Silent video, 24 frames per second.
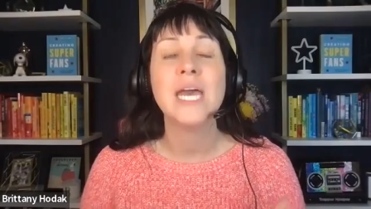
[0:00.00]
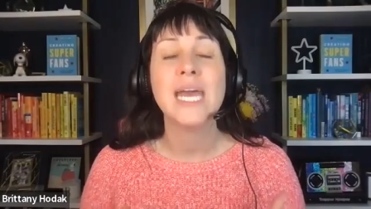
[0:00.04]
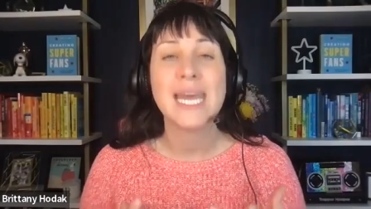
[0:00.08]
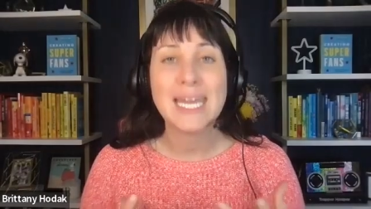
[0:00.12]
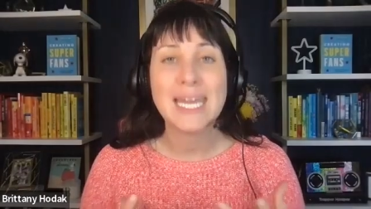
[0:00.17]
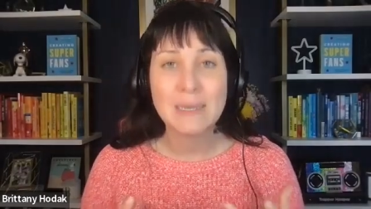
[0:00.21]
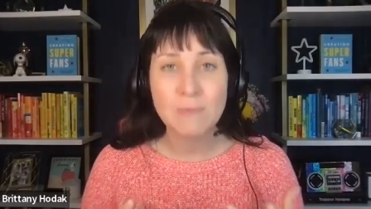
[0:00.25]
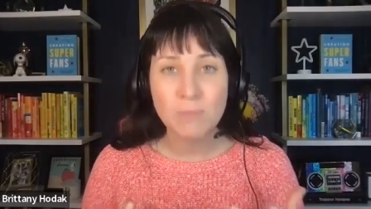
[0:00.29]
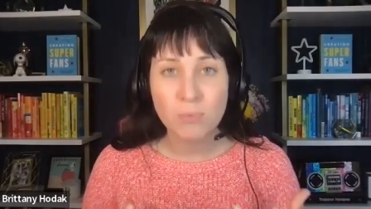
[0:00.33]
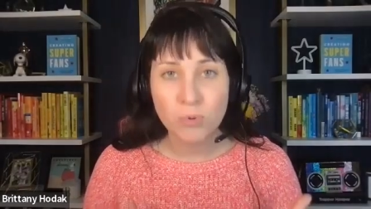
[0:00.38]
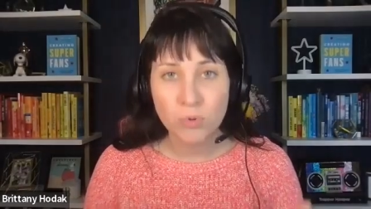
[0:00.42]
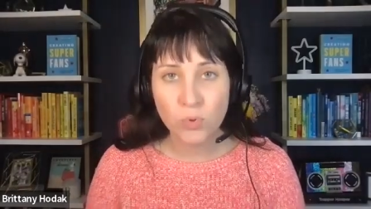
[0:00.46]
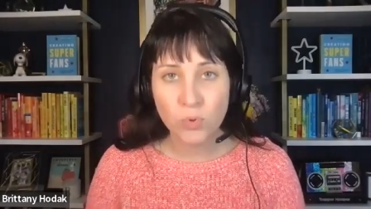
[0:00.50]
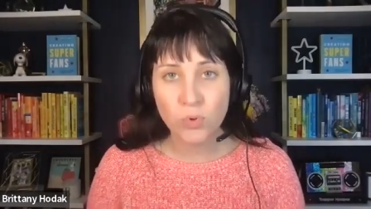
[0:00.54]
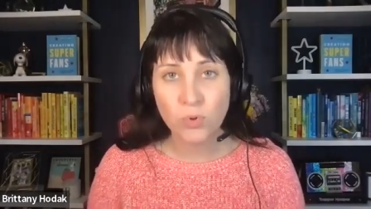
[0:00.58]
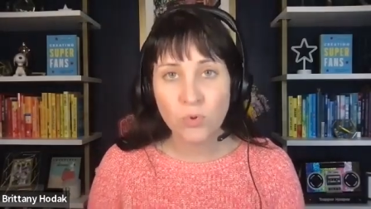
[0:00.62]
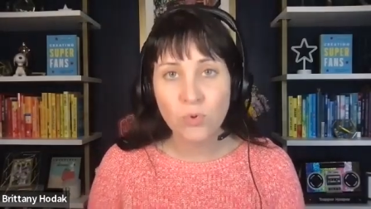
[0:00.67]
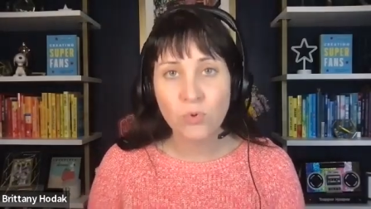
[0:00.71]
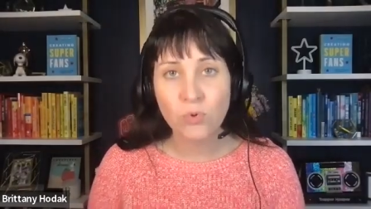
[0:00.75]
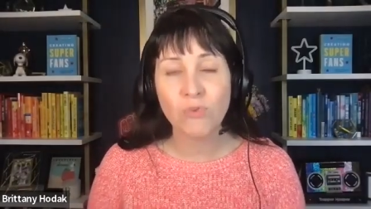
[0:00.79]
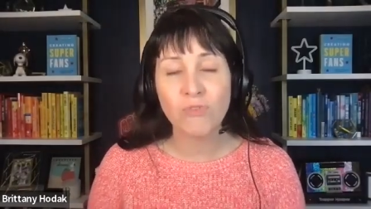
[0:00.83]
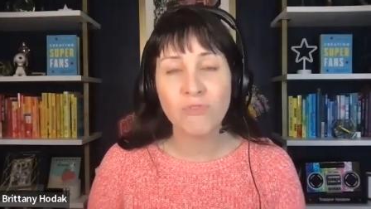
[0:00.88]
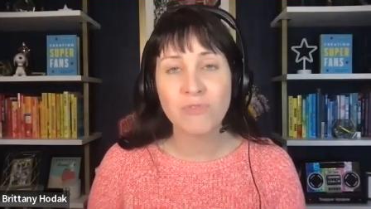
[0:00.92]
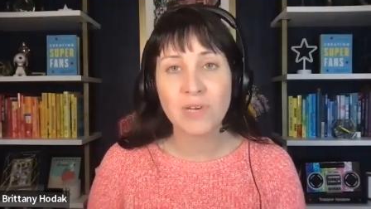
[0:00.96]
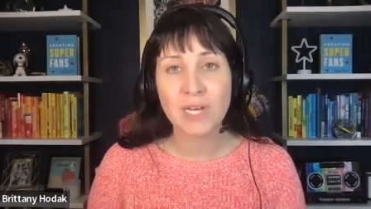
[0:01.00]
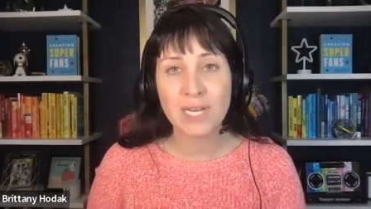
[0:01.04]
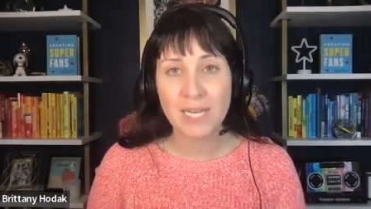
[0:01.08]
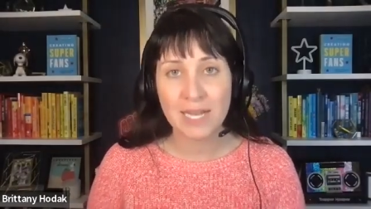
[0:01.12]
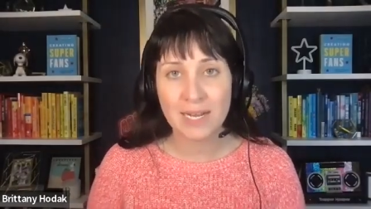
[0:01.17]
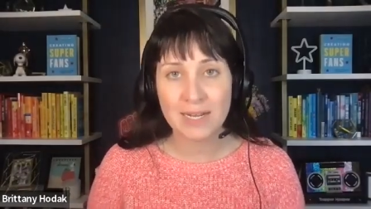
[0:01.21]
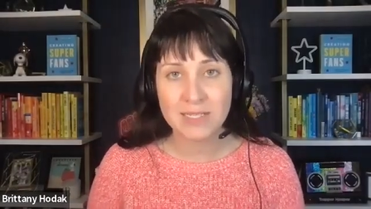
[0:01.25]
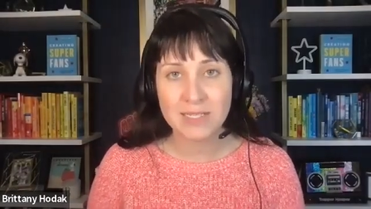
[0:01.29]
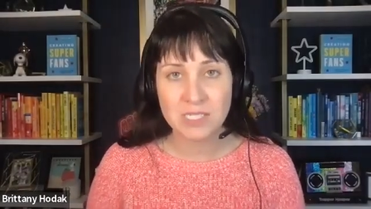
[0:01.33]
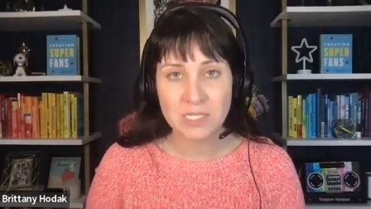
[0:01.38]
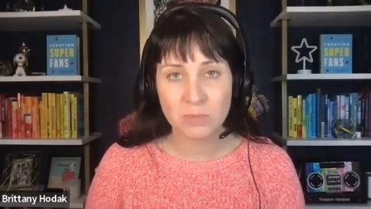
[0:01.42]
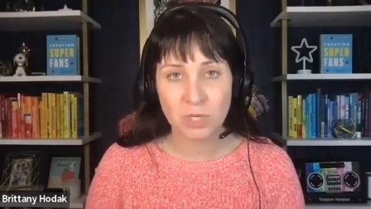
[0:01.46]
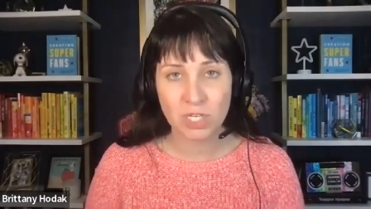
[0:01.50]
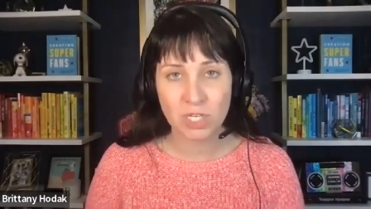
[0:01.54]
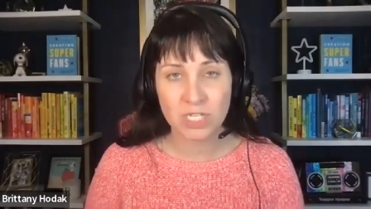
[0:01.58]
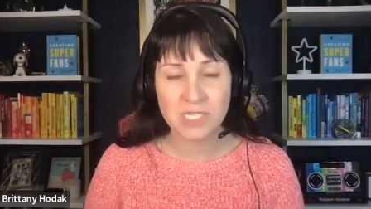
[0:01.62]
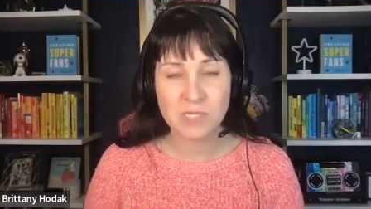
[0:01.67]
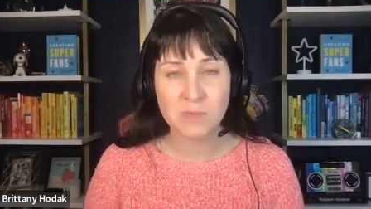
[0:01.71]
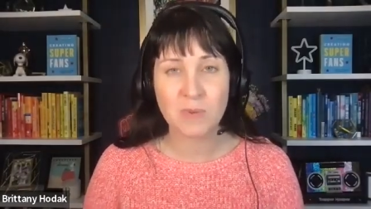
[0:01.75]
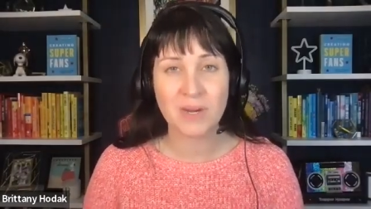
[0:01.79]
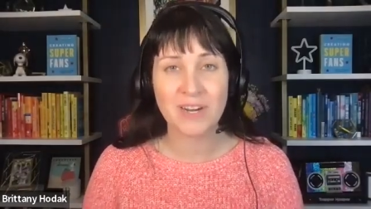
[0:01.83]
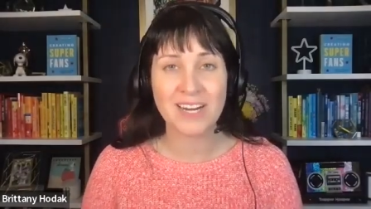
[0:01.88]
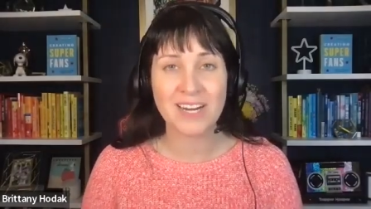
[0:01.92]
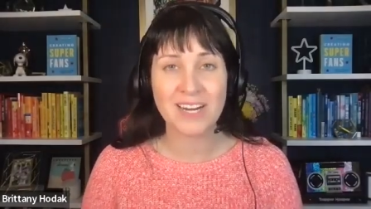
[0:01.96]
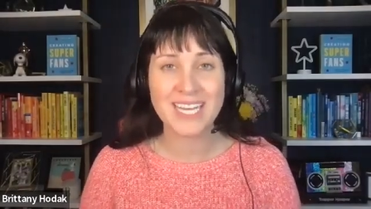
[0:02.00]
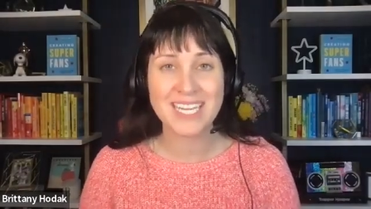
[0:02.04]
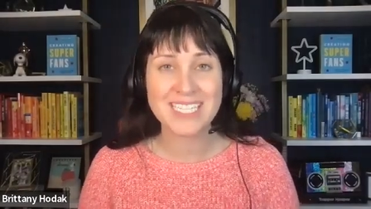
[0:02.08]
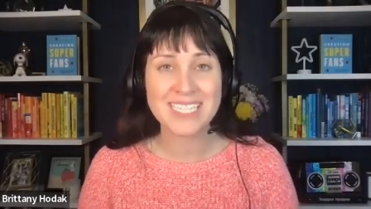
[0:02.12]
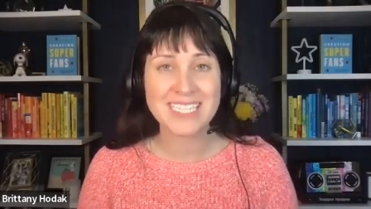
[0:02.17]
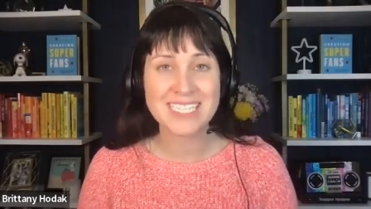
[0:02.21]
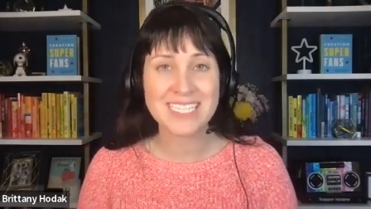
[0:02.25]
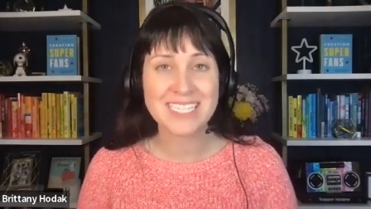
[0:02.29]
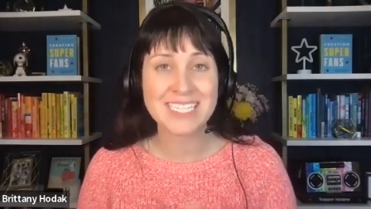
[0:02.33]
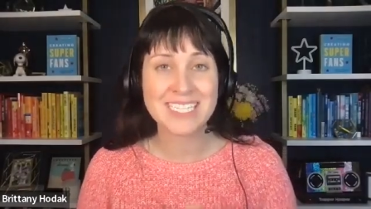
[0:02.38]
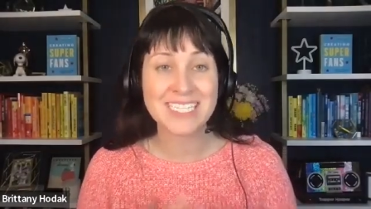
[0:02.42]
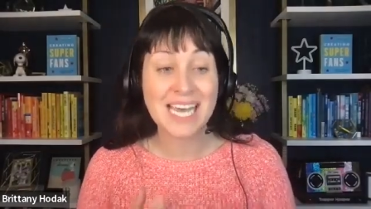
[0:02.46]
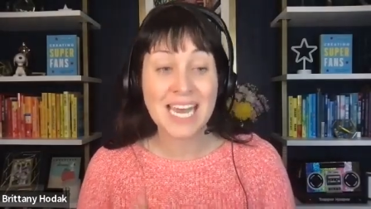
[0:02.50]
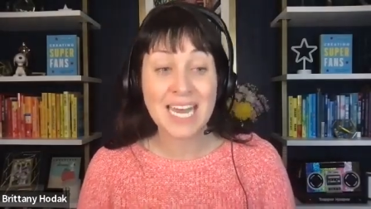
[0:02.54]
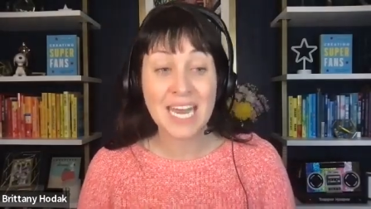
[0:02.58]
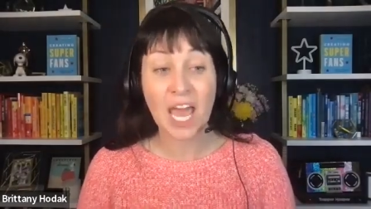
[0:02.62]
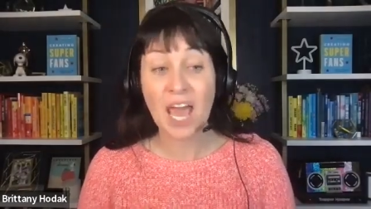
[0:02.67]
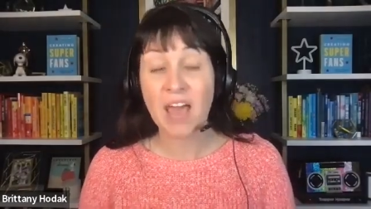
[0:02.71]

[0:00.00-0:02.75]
improve customer experiences at